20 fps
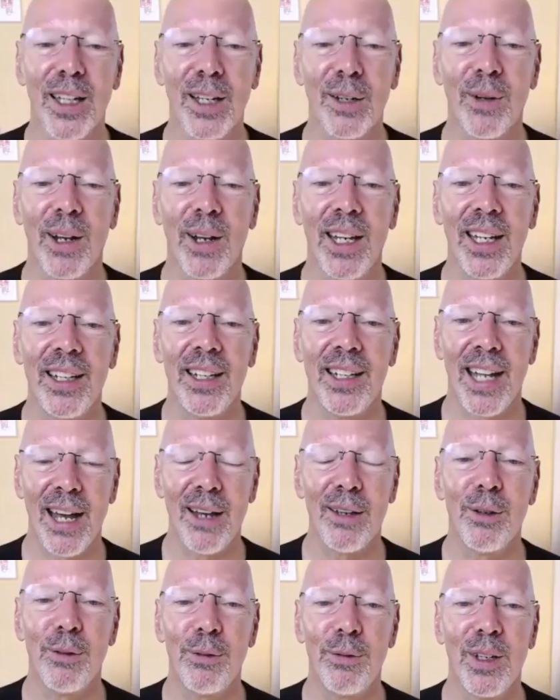it, right? Now
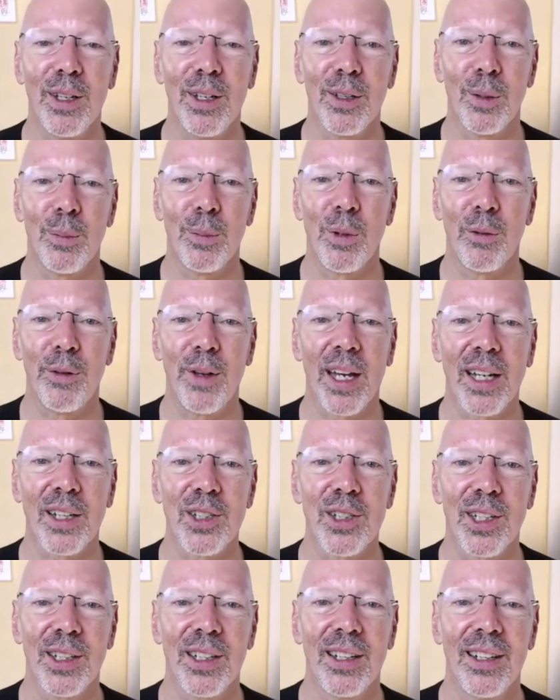you feel the
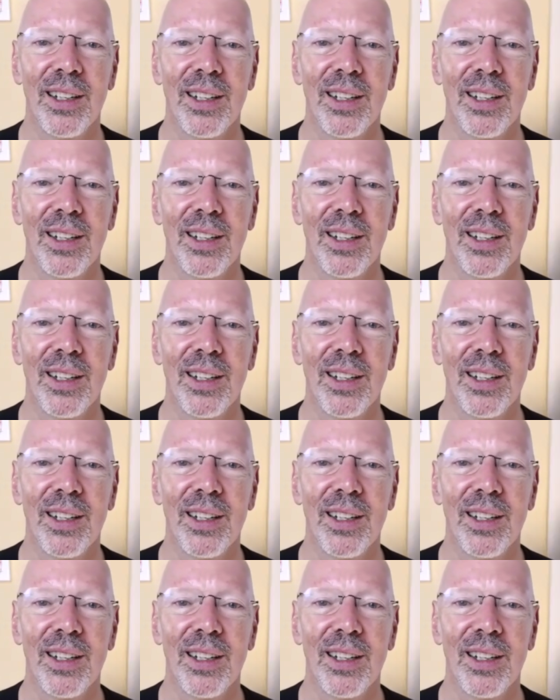perfection.